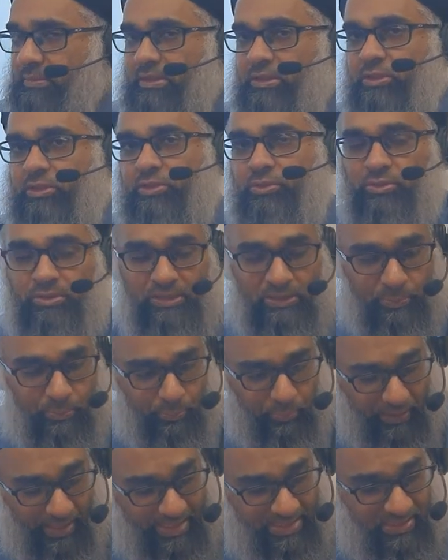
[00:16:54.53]
means to
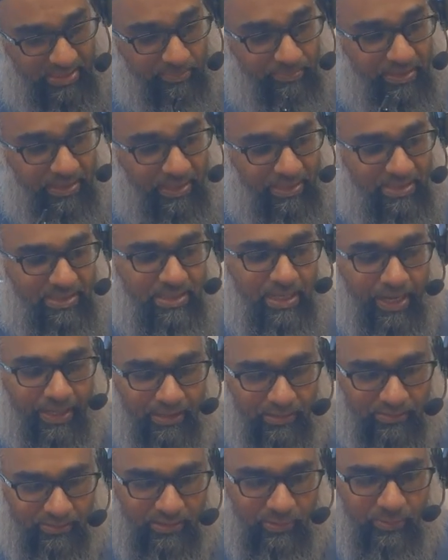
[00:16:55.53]
just place something
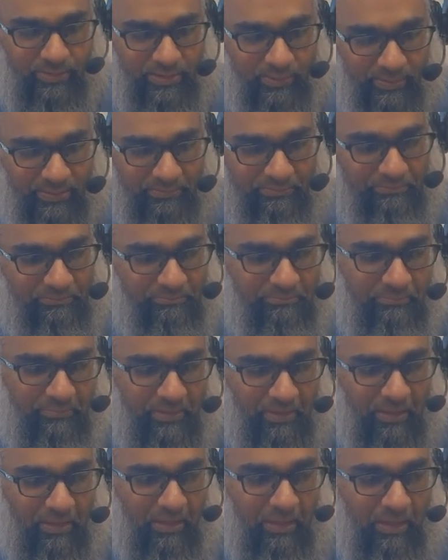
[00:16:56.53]
inside. So we'll say, well,
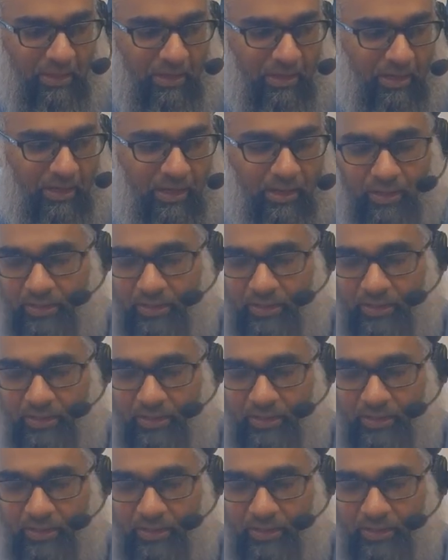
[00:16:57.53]
how